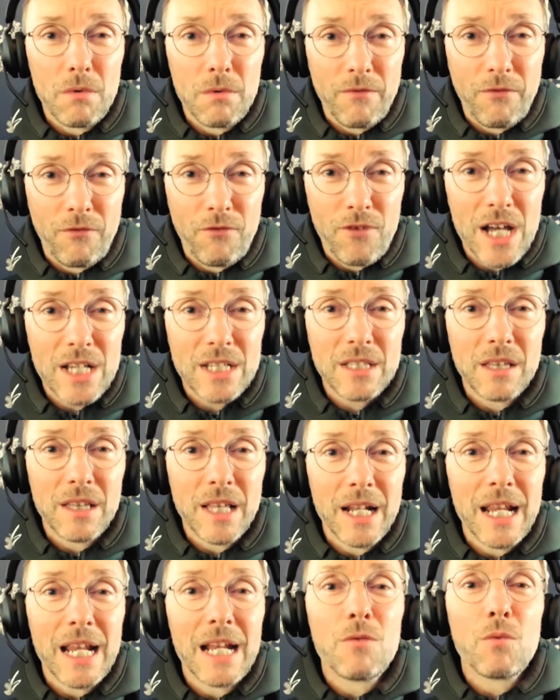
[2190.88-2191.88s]
faster
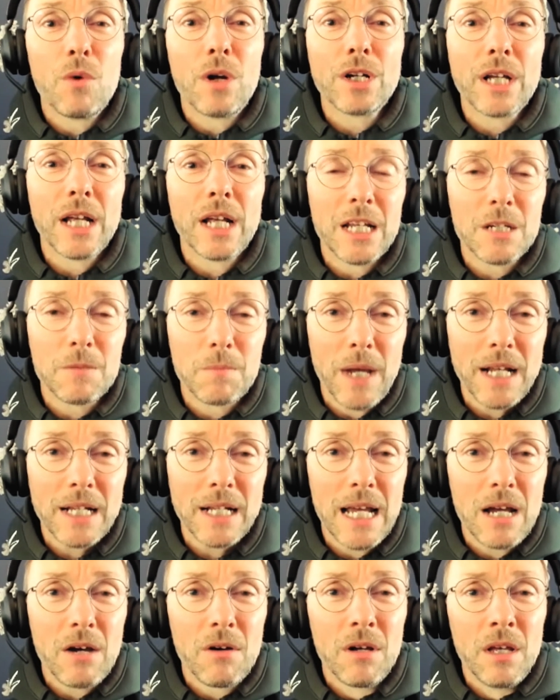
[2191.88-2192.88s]
than anyone can
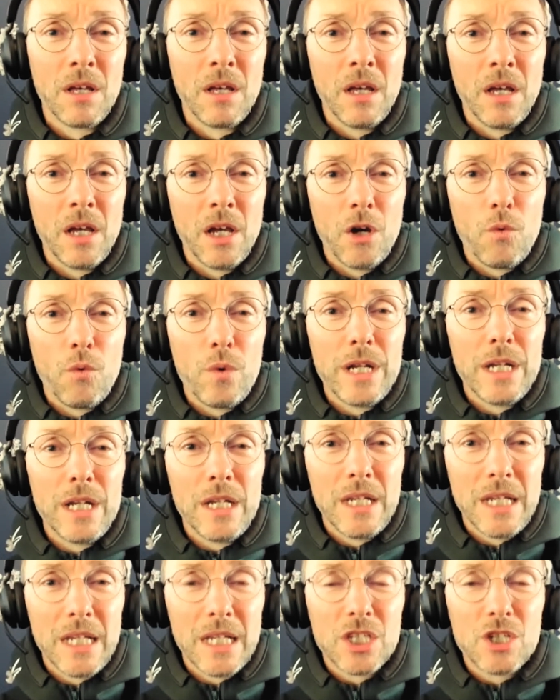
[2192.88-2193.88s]
expect now, we
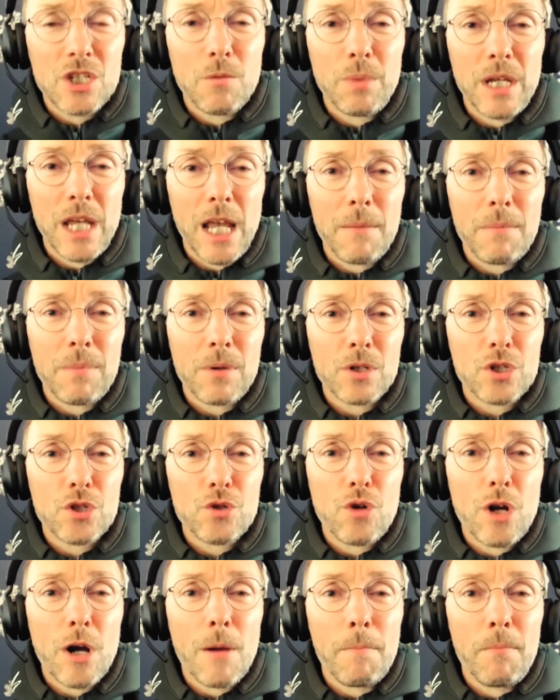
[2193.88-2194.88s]
need to be able
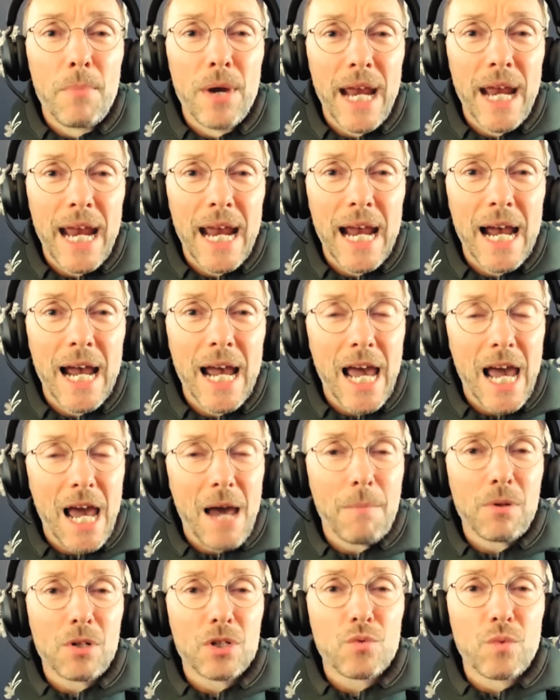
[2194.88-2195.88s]
to compare
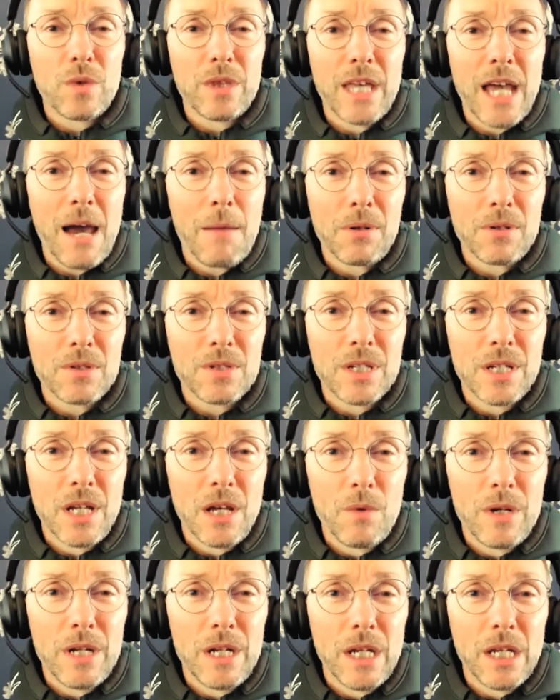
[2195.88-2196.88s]
apples with apples
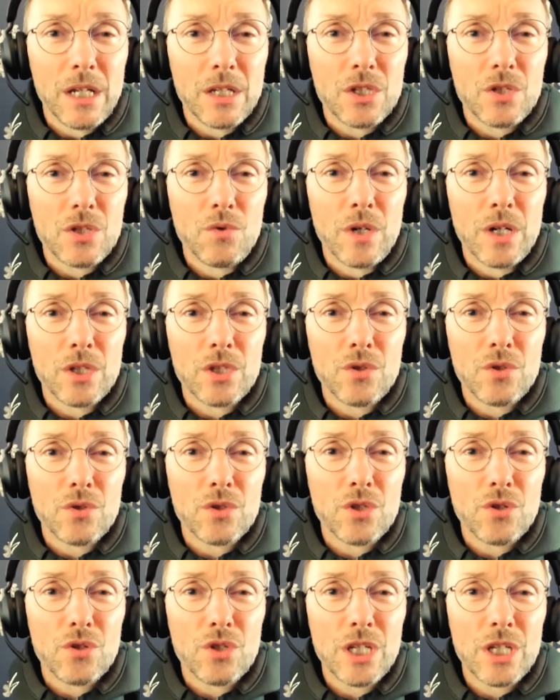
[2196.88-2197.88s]
here. We need
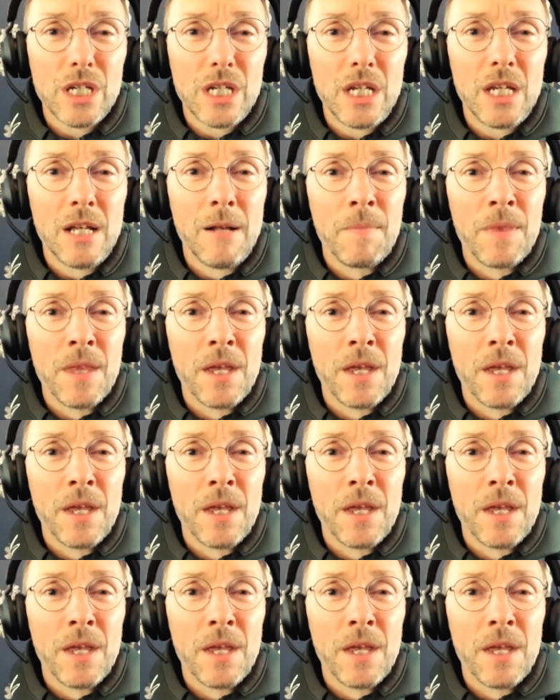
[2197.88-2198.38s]
to see